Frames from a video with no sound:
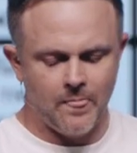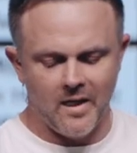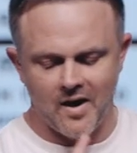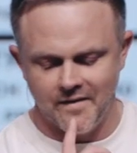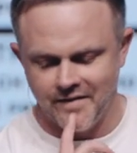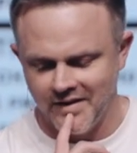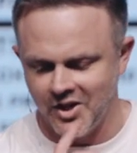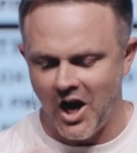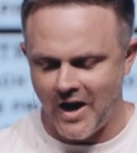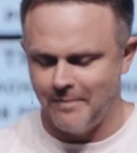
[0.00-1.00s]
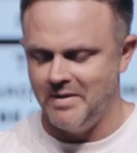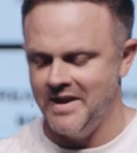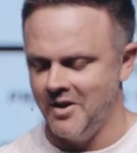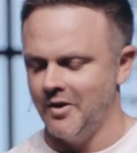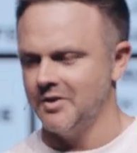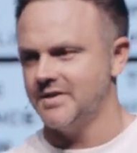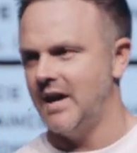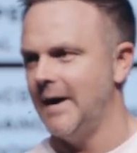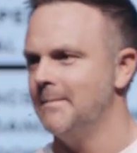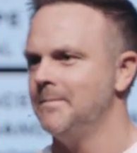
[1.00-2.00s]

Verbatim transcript: of God being on our side.